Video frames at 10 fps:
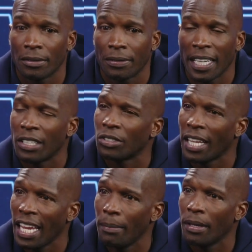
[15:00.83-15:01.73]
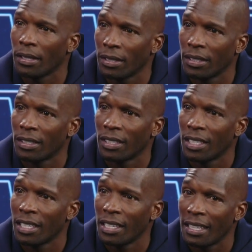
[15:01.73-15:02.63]
entertainment
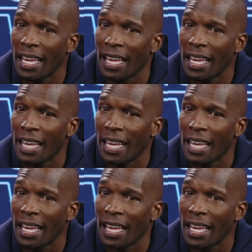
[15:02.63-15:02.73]
that